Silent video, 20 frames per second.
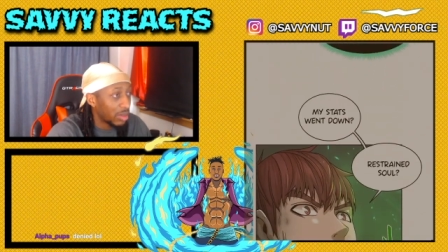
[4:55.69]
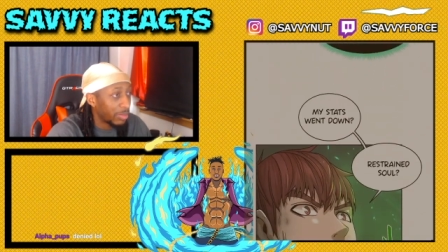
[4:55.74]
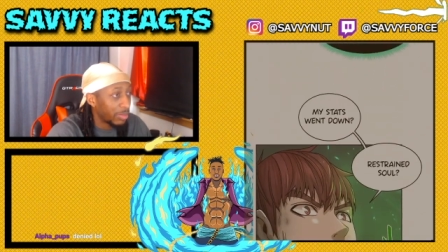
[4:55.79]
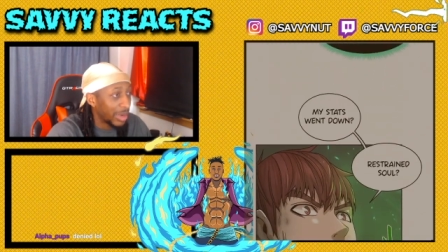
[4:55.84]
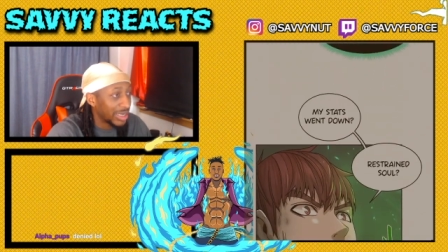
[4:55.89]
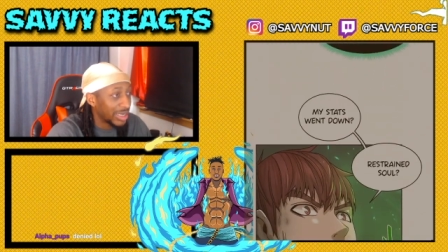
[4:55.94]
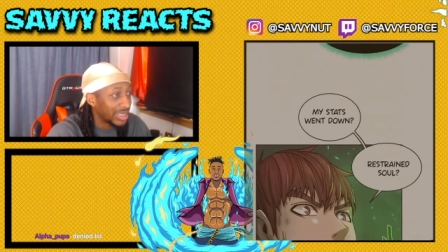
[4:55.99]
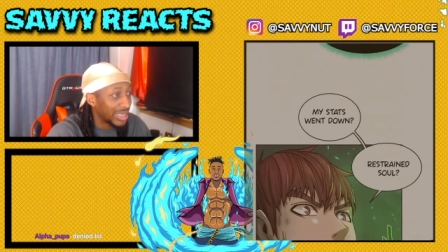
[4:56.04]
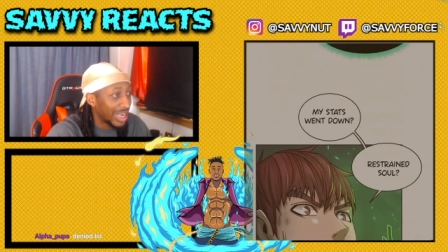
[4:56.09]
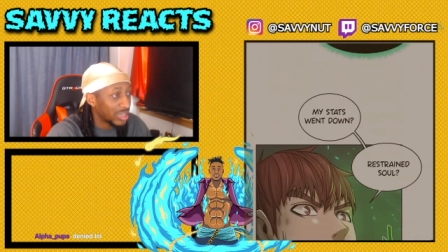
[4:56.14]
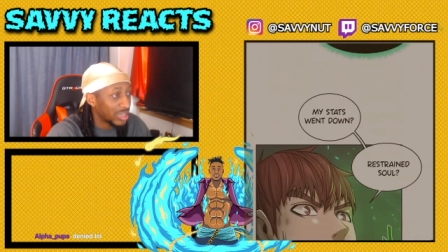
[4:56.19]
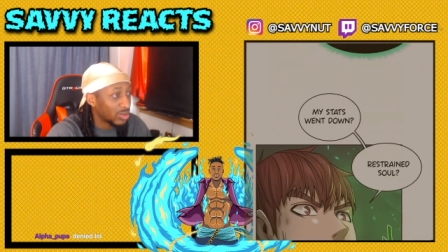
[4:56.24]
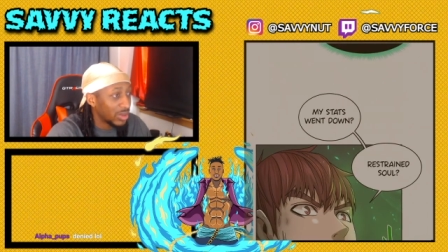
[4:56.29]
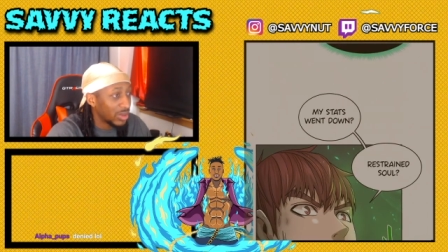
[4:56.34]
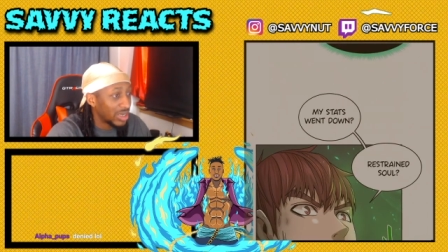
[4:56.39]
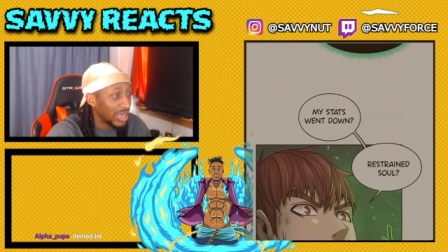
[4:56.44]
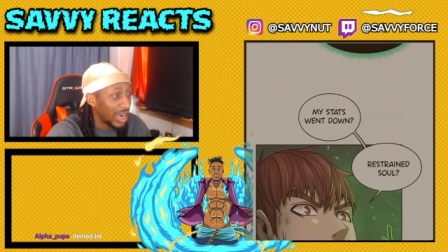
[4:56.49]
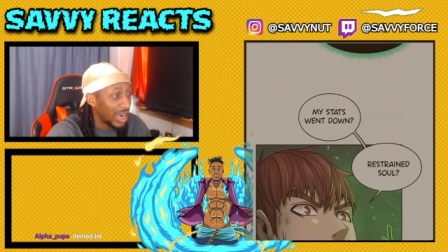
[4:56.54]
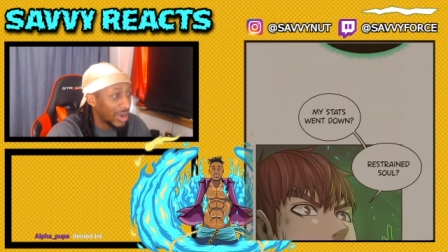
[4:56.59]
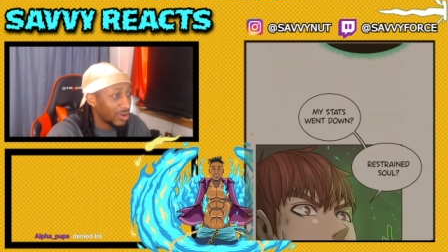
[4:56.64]
My stats
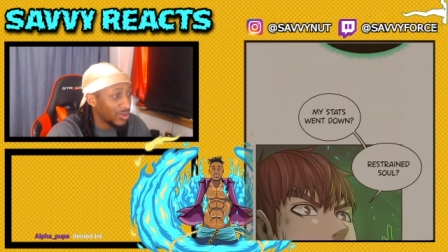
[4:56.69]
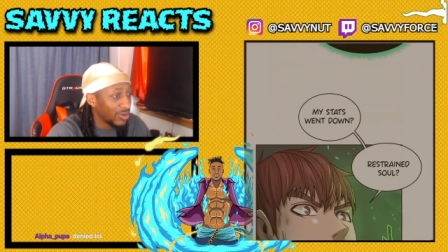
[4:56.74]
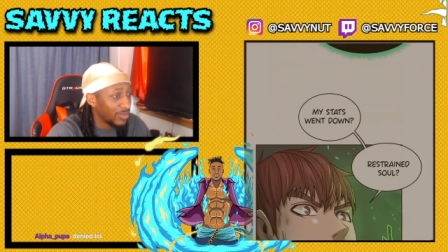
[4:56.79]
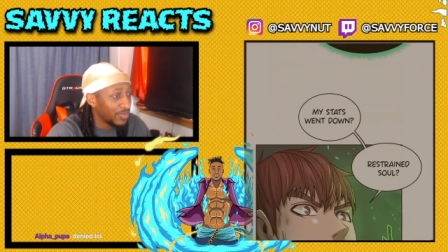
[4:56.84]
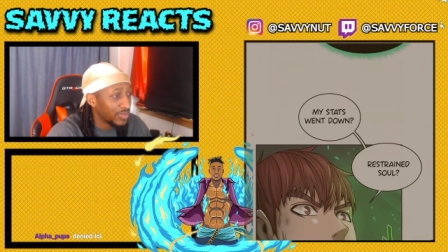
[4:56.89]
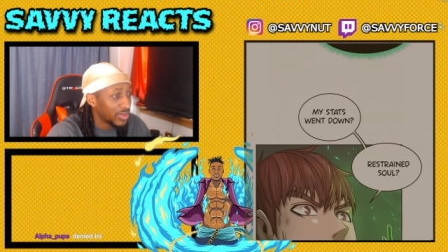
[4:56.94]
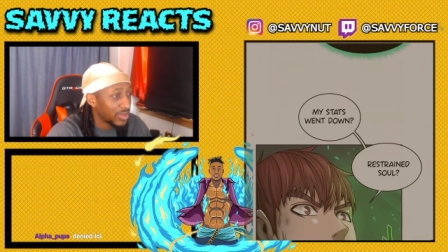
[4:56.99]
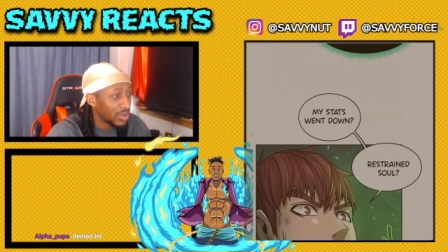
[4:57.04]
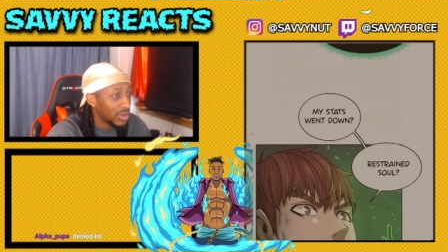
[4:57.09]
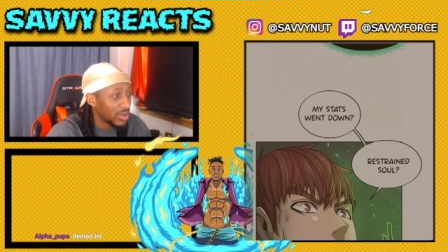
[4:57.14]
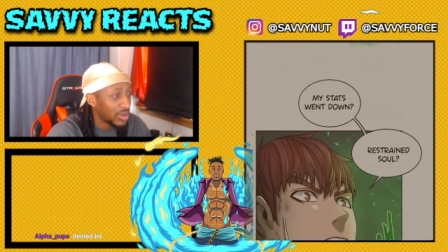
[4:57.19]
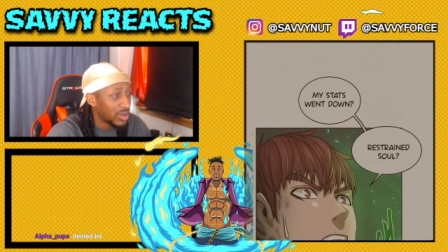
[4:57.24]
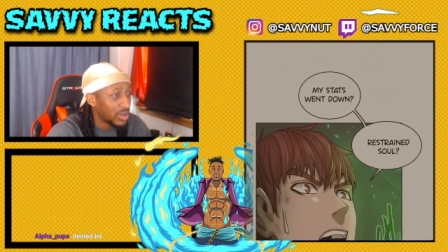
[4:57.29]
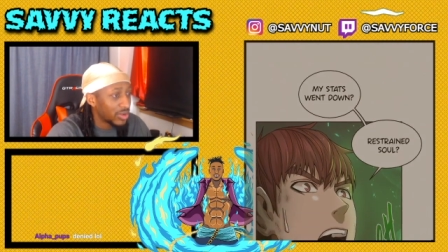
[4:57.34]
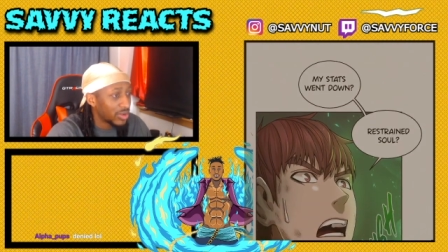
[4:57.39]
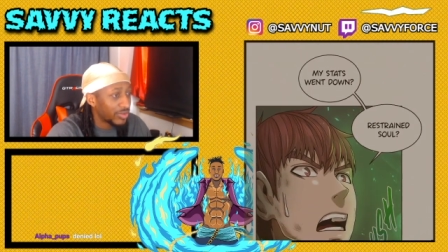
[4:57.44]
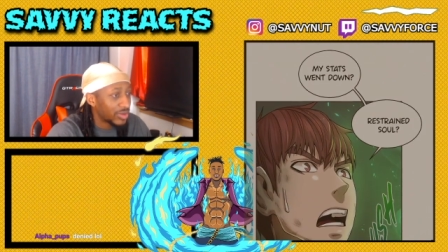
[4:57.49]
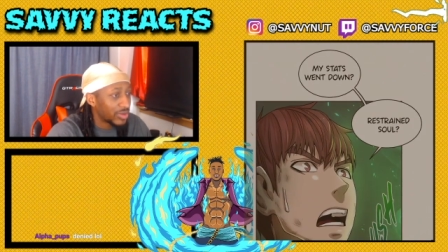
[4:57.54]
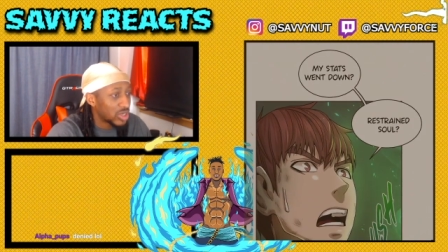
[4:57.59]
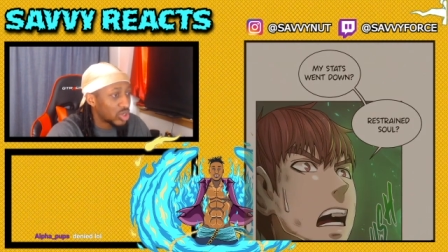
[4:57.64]
went down?
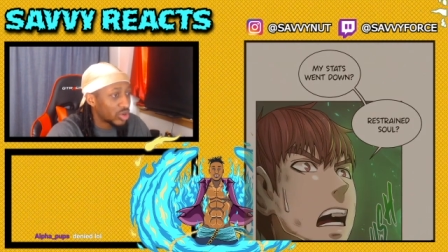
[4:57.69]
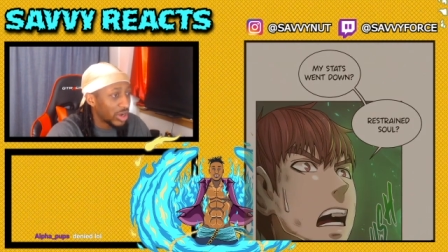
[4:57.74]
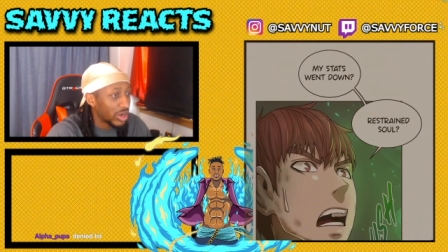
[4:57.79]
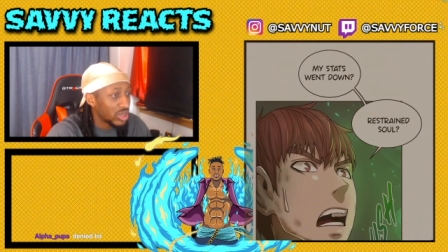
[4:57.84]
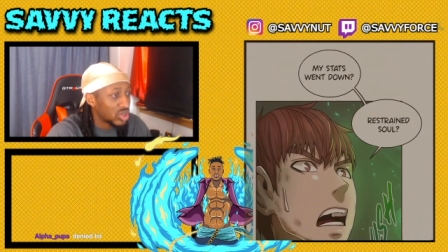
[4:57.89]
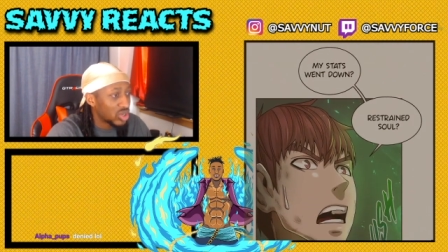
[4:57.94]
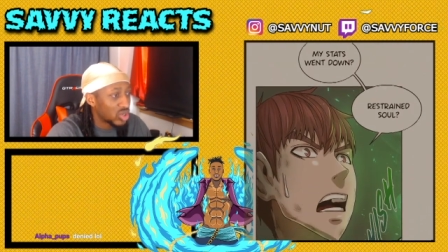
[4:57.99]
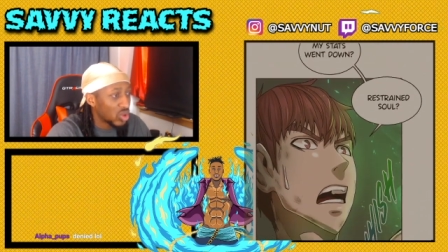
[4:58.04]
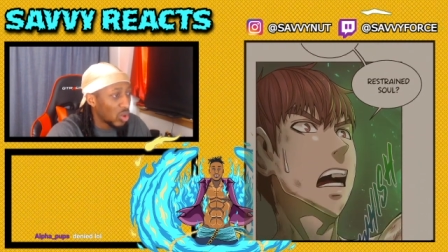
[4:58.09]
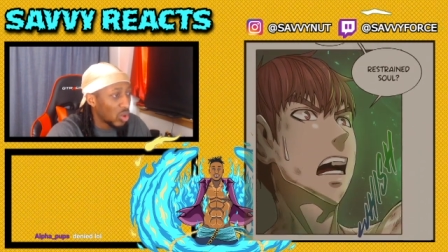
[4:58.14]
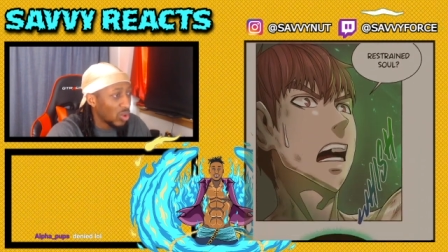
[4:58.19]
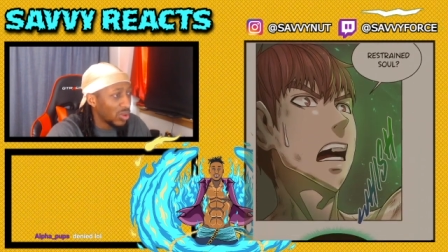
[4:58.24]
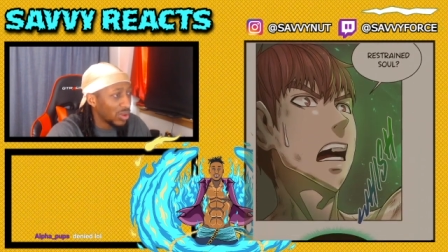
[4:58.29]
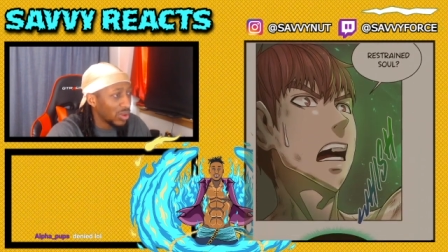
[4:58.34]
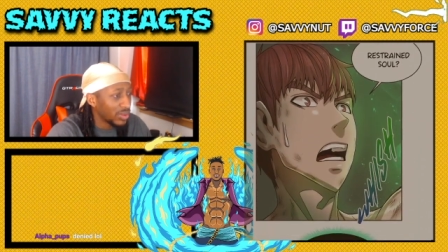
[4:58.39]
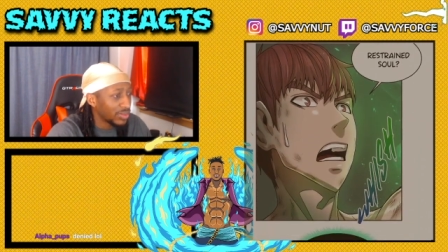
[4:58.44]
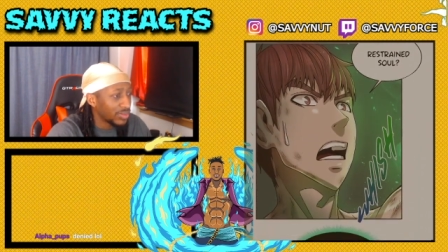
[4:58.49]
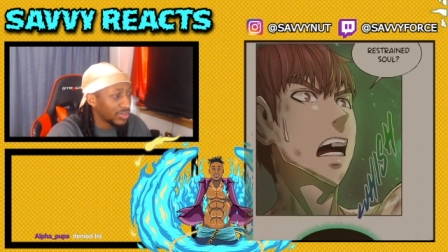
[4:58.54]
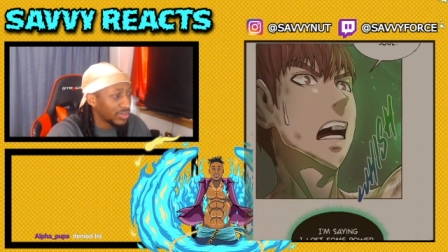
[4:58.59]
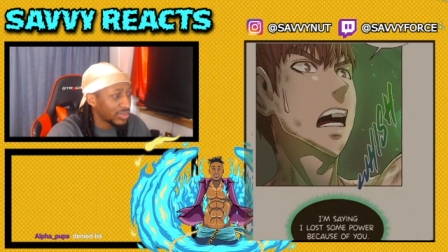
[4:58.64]
Restrained soul?